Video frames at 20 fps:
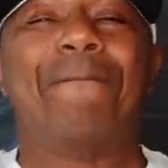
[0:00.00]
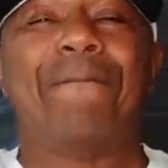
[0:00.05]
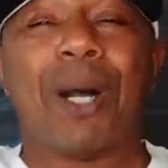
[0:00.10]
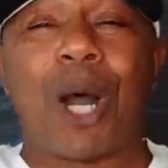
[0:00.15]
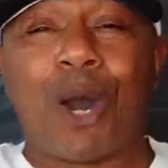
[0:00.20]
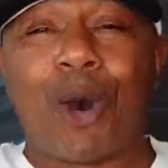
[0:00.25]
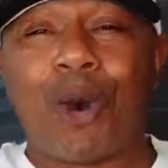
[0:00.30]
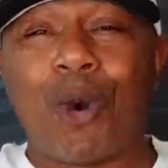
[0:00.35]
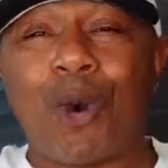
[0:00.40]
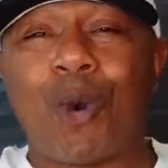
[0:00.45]

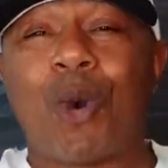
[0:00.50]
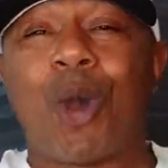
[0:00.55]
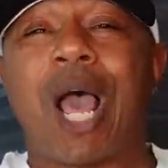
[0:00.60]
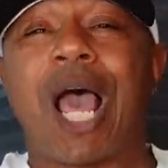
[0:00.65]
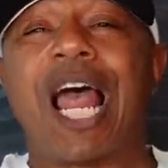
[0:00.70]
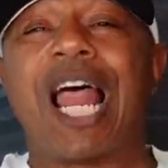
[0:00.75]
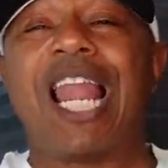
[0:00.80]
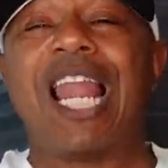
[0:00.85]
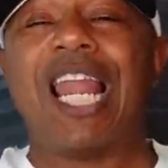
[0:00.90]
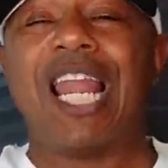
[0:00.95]

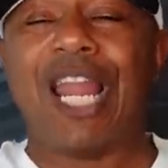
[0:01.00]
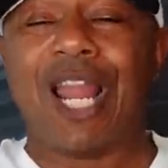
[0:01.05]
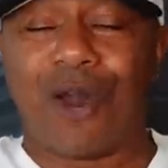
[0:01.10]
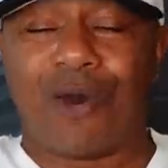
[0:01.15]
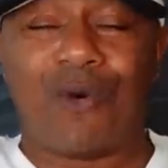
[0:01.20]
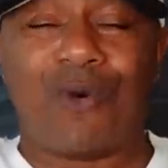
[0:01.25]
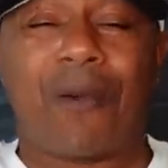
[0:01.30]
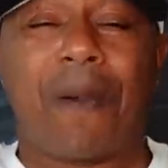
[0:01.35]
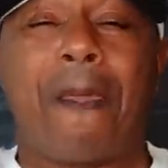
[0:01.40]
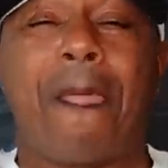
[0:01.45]
Bolo.
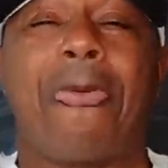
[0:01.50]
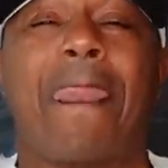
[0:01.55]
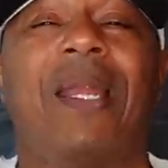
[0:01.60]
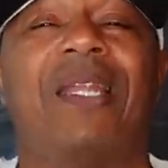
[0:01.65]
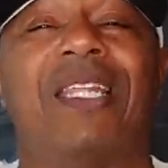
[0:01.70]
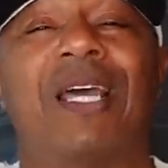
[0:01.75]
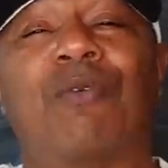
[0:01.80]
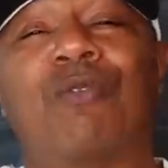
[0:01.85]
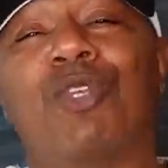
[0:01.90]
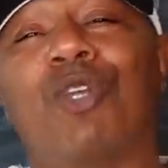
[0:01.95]

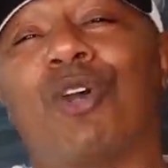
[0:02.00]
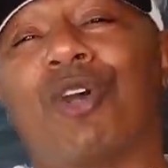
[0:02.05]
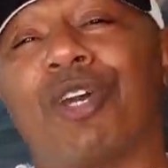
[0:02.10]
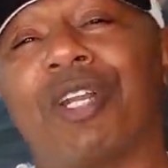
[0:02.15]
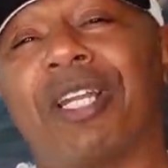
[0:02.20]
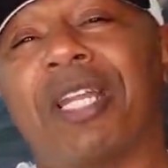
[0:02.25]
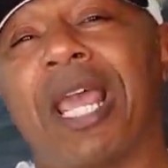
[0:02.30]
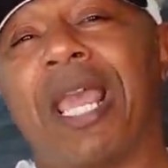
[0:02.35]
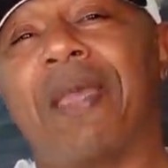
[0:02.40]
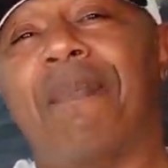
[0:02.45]
Now, when you
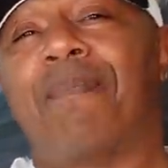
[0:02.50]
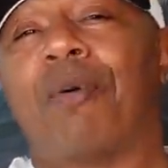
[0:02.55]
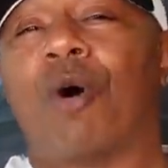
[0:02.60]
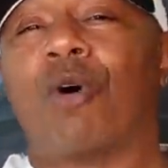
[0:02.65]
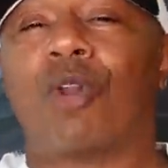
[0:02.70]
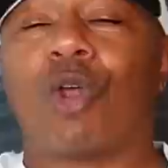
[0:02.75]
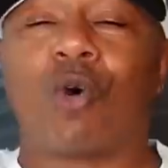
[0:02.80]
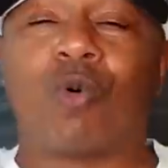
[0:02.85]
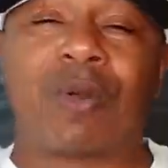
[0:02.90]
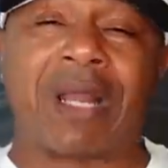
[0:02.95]
heard the name
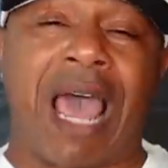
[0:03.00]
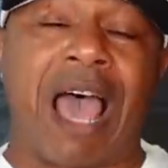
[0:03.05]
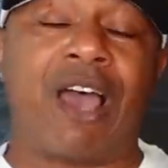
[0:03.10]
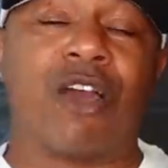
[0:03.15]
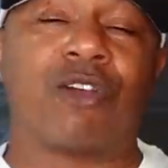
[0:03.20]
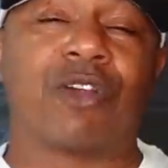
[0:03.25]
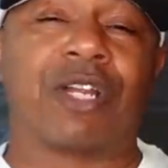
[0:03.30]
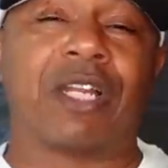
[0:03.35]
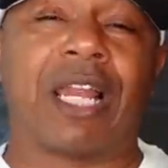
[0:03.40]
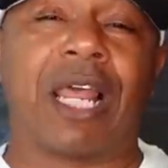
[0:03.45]
Bolo, when
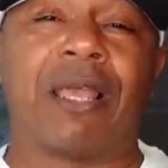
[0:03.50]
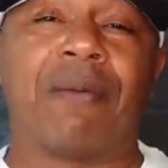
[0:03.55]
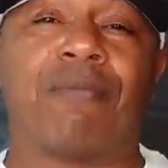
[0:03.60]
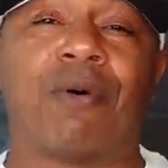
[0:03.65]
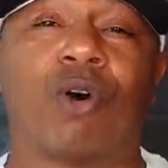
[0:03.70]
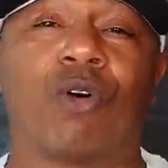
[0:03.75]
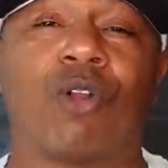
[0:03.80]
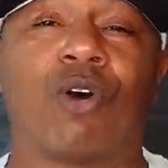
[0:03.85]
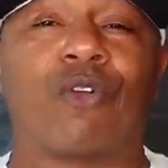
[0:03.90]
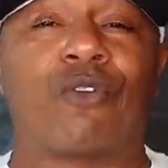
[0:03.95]
I heard the name
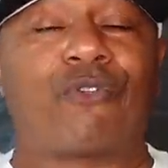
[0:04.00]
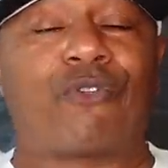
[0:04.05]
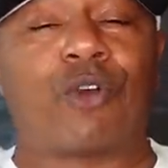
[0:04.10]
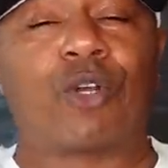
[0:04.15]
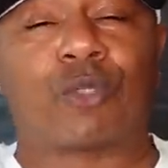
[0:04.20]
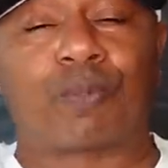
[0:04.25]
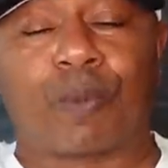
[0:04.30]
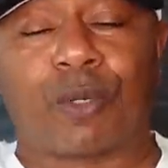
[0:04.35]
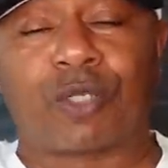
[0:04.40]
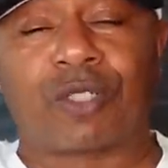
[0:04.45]
Bolo, the
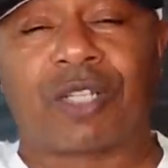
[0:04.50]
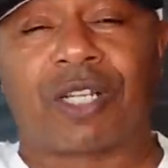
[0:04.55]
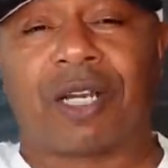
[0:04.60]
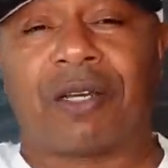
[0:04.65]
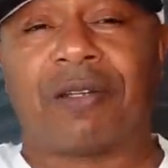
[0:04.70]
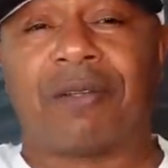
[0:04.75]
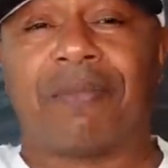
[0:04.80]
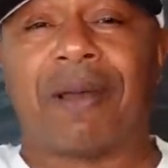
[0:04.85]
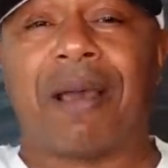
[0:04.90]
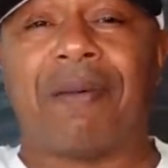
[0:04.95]
first person
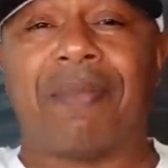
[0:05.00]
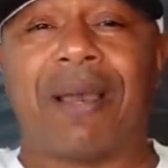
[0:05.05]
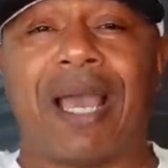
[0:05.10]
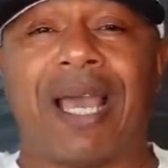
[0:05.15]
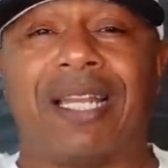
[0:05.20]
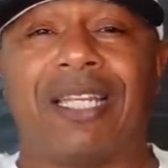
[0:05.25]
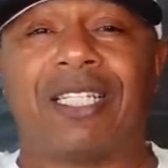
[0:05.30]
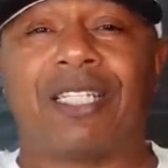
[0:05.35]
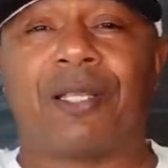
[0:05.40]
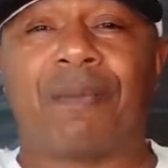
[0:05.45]
come to my
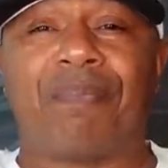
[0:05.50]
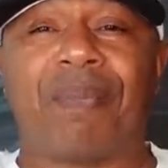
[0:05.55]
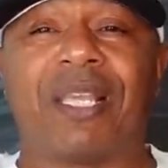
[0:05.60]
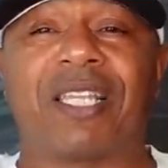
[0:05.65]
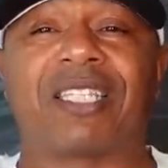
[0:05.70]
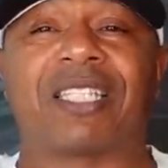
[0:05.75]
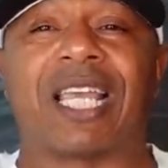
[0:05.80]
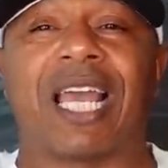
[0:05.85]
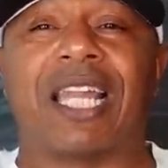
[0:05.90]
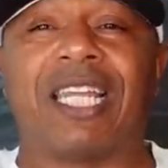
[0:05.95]
mind is the
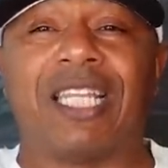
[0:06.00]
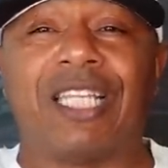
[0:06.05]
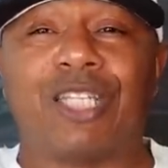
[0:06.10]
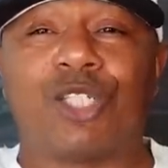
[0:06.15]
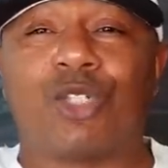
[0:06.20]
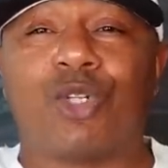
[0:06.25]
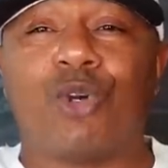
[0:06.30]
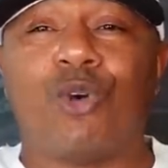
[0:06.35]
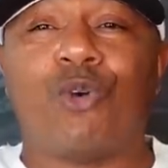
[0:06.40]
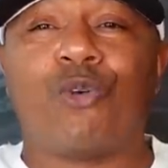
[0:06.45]
big
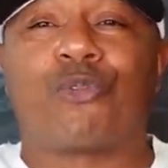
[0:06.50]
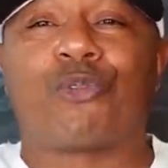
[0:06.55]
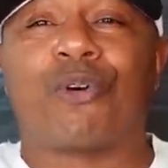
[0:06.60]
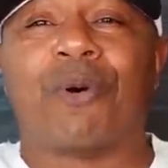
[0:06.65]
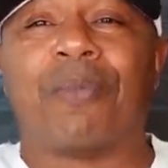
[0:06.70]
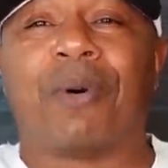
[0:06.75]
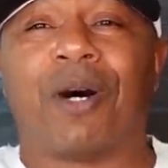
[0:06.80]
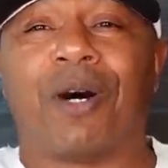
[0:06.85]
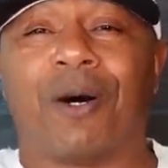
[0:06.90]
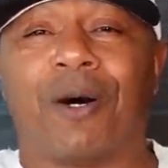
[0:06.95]
Chinese dude
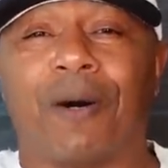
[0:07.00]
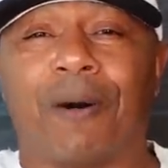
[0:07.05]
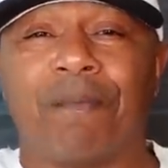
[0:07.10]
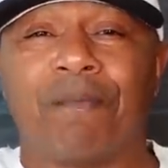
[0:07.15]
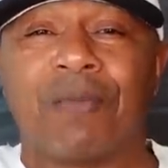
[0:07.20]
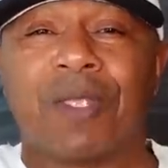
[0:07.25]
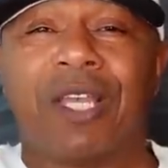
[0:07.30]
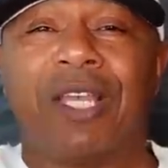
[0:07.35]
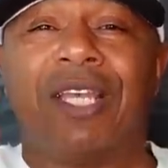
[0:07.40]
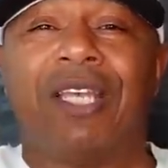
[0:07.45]
from
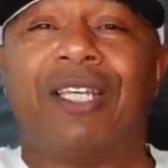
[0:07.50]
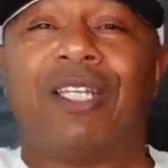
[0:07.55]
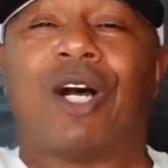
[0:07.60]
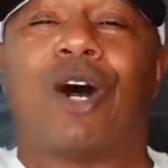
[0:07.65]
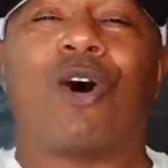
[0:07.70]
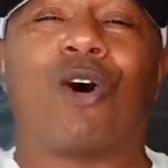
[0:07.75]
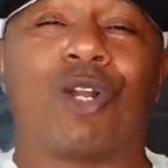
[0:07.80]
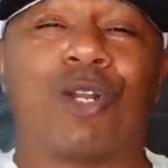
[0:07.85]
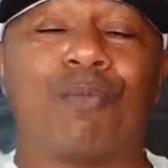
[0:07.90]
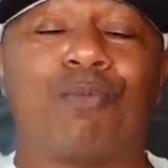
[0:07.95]
um,
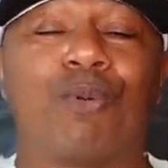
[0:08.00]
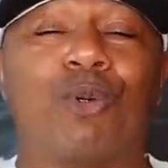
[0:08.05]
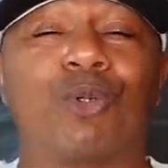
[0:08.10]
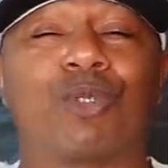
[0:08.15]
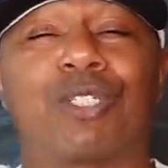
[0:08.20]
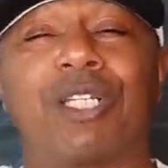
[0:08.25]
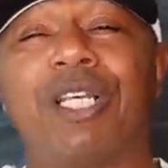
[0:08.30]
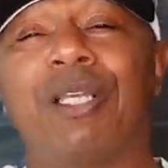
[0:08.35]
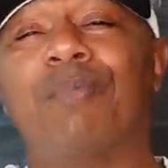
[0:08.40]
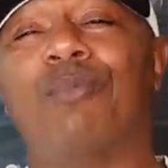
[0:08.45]
all the
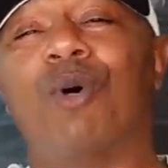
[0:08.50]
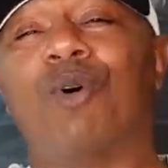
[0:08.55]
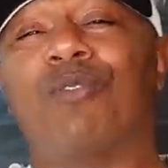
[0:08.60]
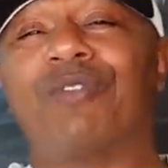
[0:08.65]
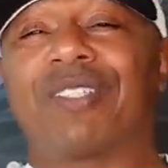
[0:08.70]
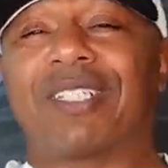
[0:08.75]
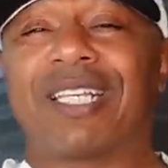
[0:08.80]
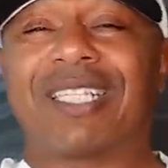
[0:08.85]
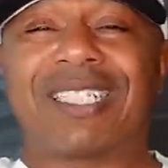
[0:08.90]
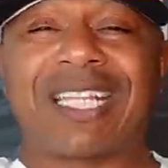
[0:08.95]
Bruce Lee
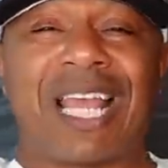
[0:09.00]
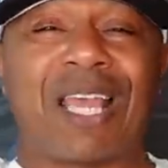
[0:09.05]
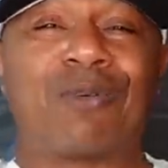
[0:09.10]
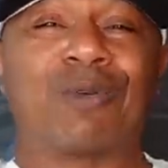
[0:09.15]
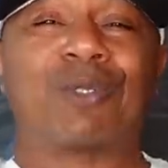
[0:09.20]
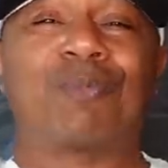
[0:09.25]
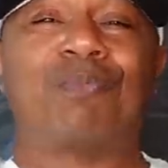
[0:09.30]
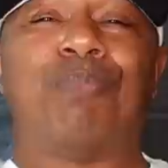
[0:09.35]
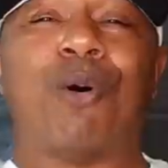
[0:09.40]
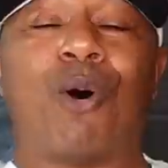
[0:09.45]
movies. His name
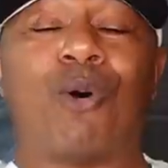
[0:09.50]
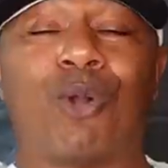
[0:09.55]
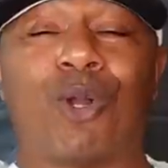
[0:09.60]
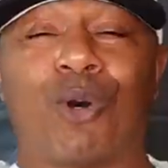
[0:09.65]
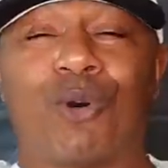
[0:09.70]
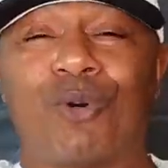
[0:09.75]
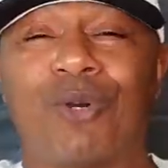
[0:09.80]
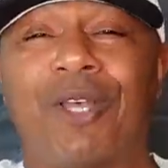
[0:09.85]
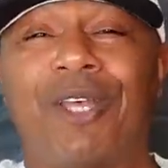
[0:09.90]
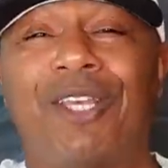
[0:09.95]
was
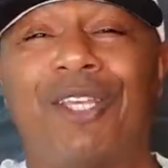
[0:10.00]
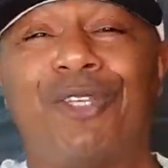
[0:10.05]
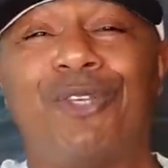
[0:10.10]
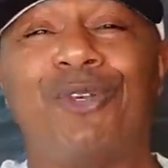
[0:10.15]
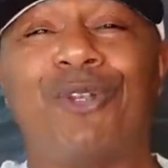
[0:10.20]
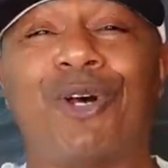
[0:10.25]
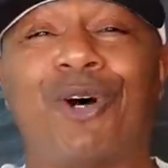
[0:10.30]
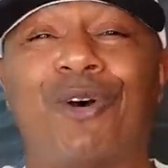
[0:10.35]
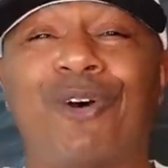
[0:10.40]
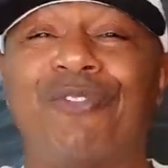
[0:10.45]
Bolo.
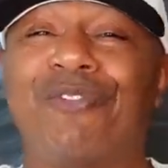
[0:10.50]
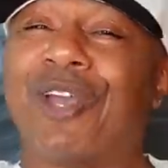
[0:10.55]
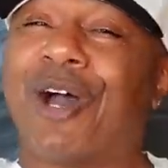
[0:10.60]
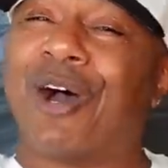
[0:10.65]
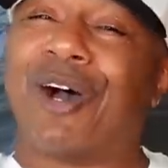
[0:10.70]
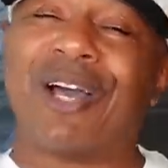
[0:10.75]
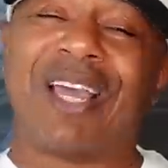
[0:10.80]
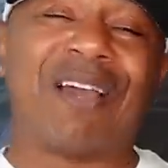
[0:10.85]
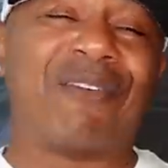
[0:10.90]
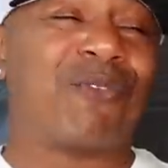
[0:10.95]
You know, if
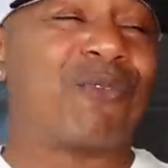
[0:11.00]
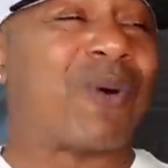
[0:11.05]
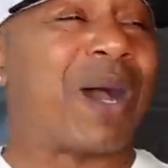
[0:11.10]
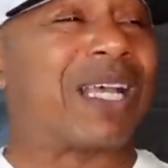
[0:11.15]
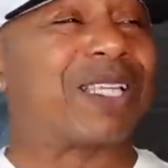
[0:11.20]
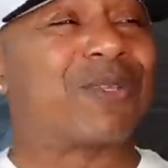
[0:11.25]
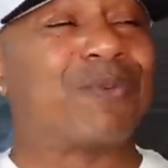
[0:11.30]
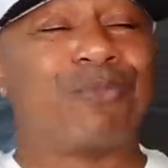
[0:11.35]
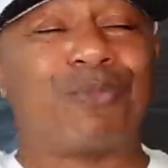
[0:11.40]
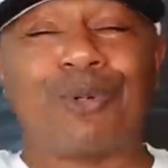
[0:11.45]
y'all ever
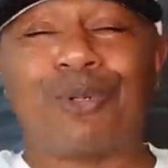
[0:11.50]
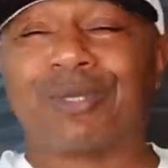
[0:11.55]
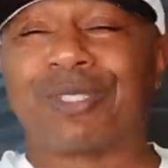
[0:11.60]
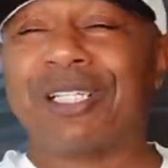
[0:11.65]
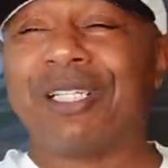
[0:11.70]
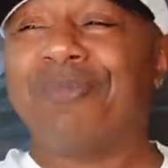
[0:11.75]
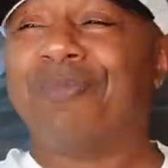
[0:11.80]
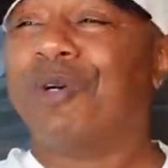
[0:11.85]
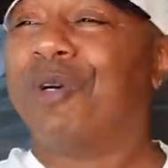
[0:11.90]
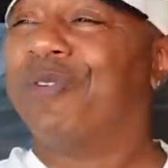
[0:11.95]
watched a Bruce
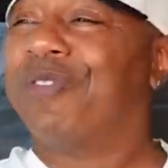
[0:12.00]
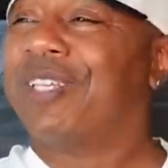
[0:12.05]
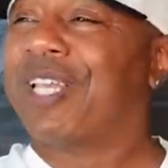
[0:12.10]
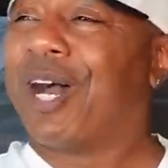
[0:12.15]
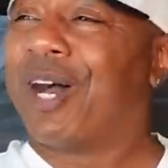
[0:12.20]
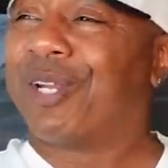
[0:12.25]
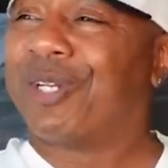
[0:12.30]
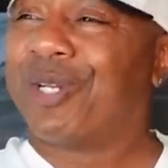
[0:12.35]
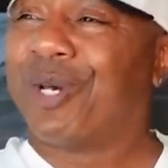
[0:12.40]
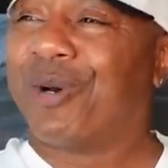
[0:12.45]
Lee movie,
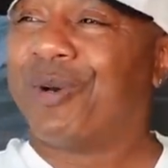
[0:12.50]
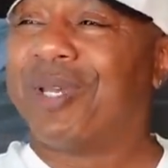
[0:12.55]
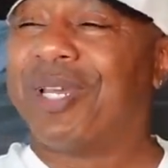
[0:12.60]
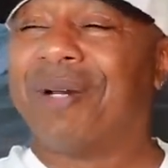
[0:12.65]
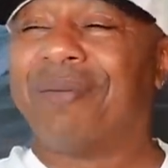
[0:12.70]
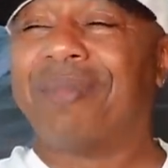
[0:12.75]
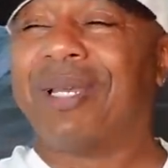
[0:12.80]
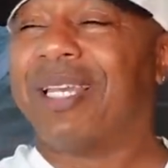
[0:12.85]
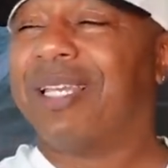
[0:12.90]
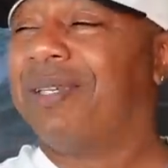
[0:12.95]
y'all know
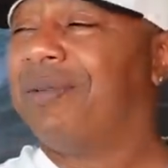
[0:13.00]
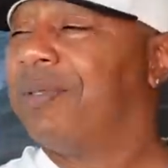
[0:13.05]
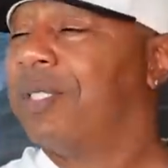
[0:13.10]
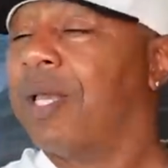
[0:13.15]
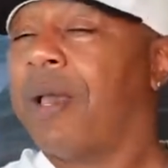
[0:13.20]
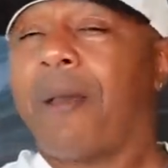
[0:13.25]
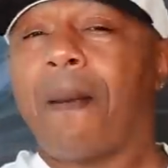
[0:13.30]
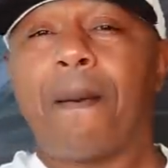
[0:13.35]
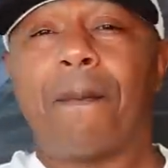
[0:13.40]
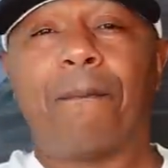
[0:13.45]
him, man. He was
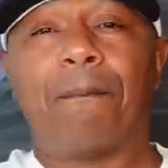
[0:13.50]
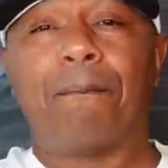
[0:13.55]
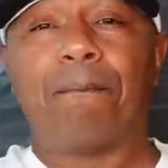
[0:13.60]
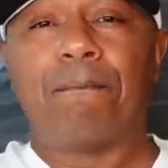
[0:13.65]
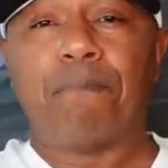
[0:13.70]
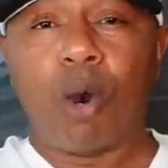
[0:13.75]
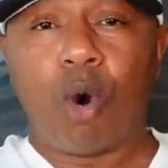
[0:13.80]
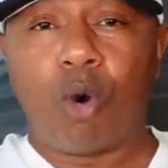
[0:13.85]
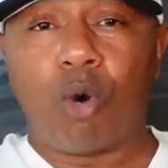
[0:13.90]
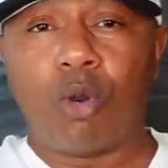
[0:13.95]

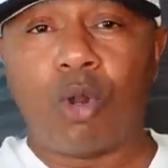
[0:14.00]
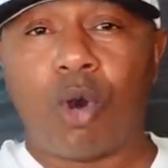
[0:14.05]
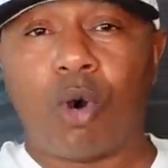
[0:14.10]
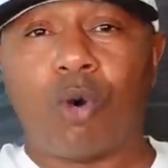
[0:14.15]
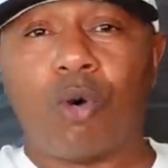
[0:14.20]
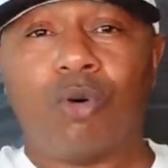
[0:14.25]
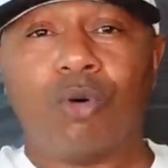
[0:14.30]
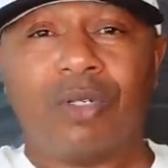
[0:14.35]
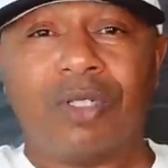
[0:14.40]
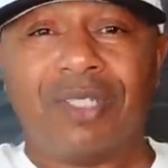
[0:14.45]

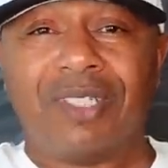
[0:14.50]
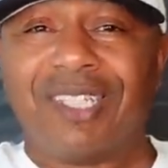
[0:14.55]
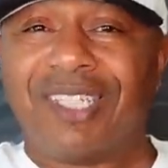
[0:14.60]
Bolo.